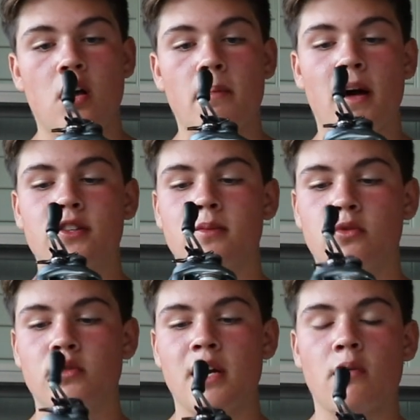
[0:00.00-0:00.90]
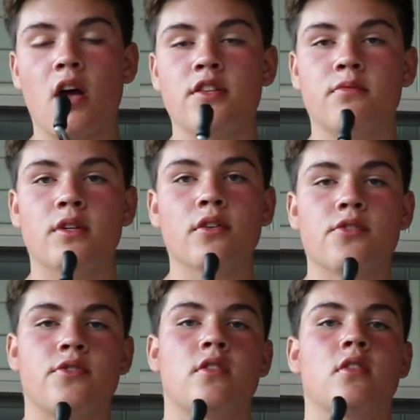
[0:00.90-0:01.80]
about some great rods and
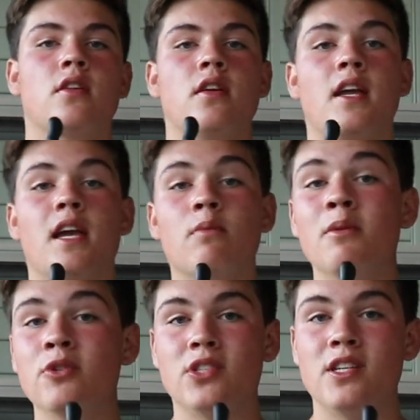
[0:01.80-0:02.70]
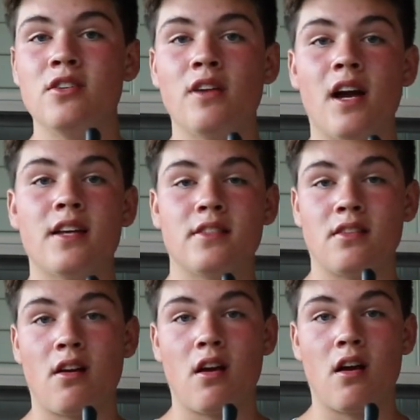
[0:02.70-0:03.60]
reels, and we will see you
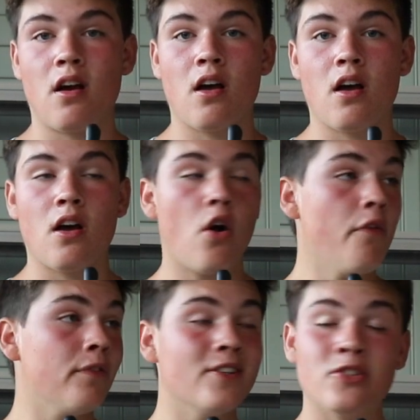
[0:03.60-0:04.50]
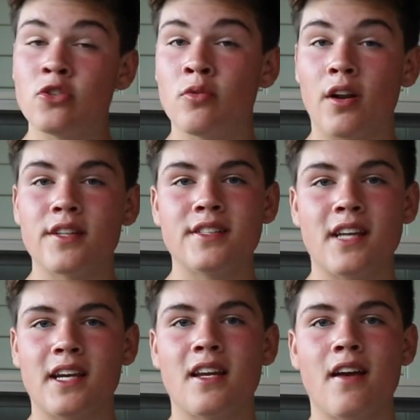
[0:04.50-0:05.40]
guys hopefully soon on the
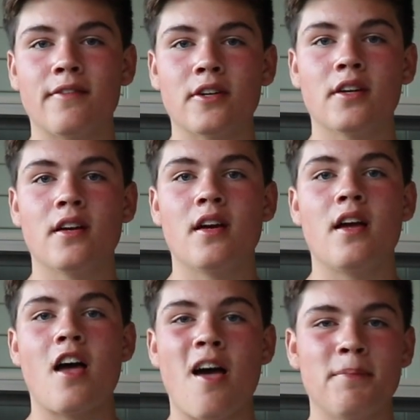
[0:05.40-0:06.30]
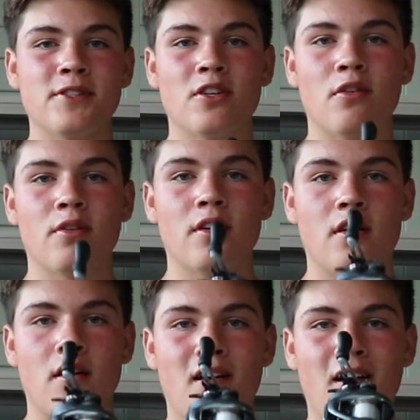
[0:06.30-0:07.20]
second ever episode
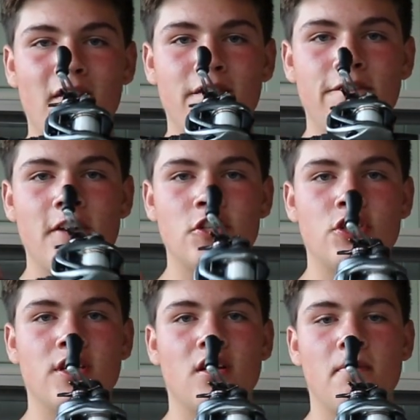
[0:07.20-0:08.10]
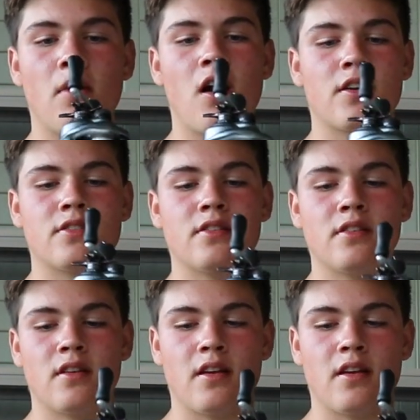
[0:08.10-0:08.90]
of Fishing Unboxed.